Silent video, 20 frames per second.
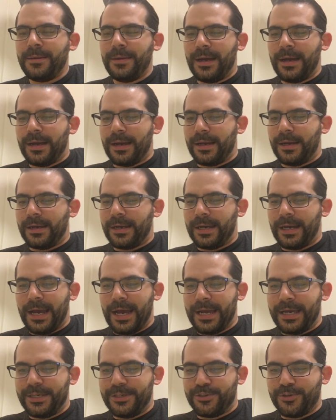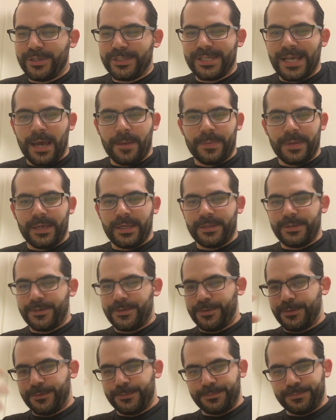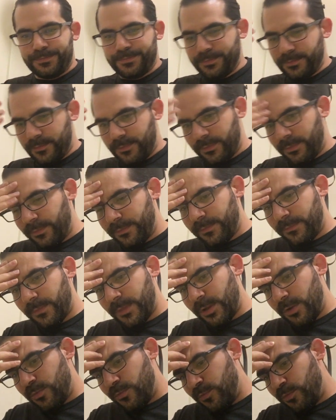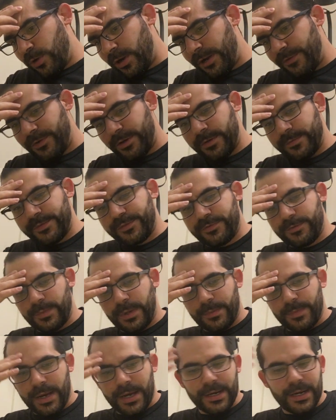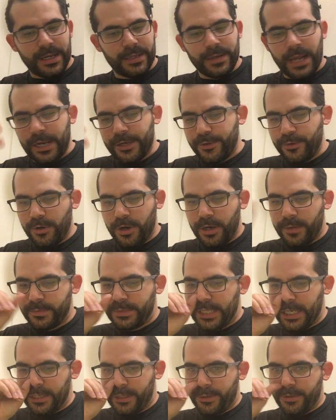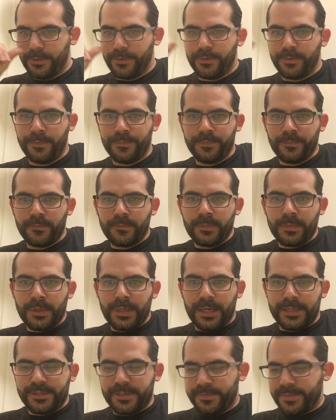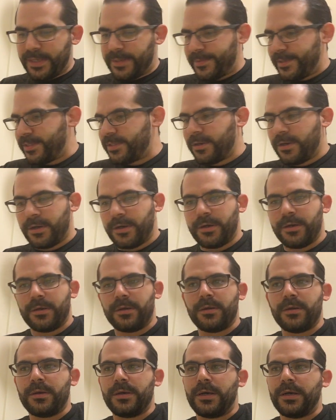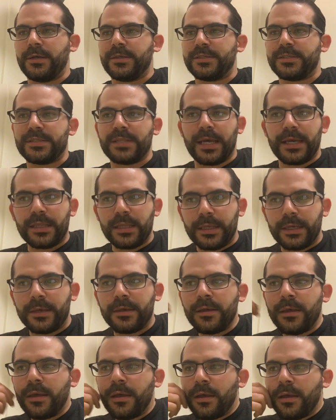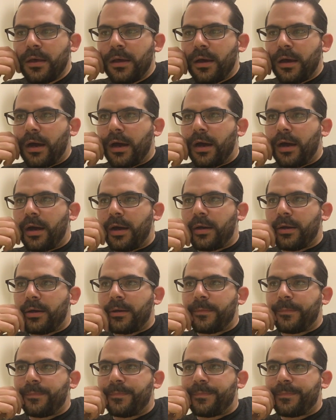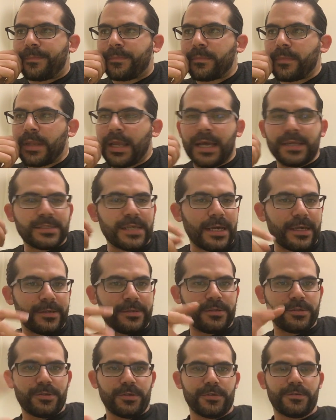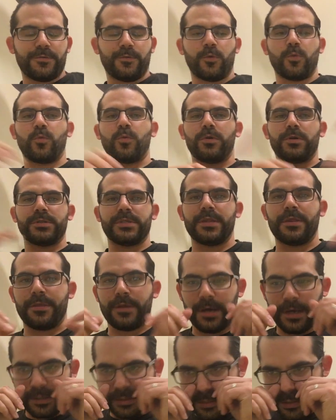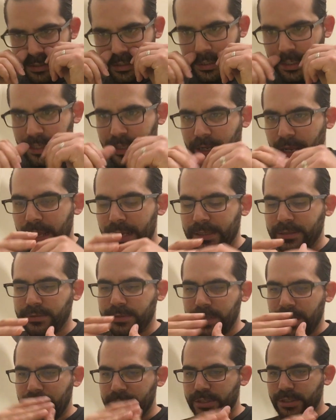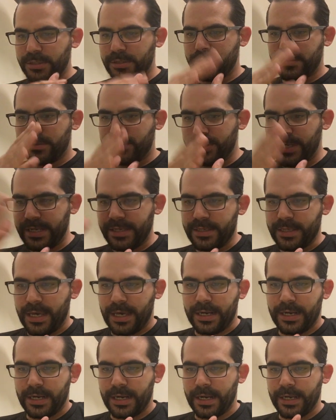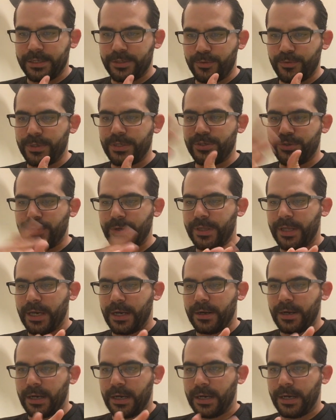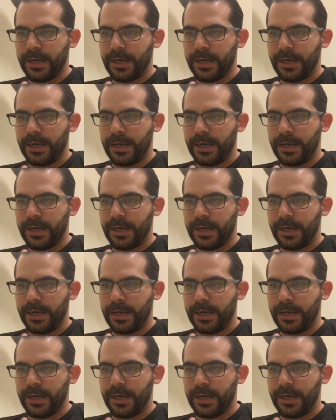I enjoy tapping into whatever comes from my mind. I do ums. I do sometimes stutter slightly as I search for words and thoughts and just chain that. And I do enjoy that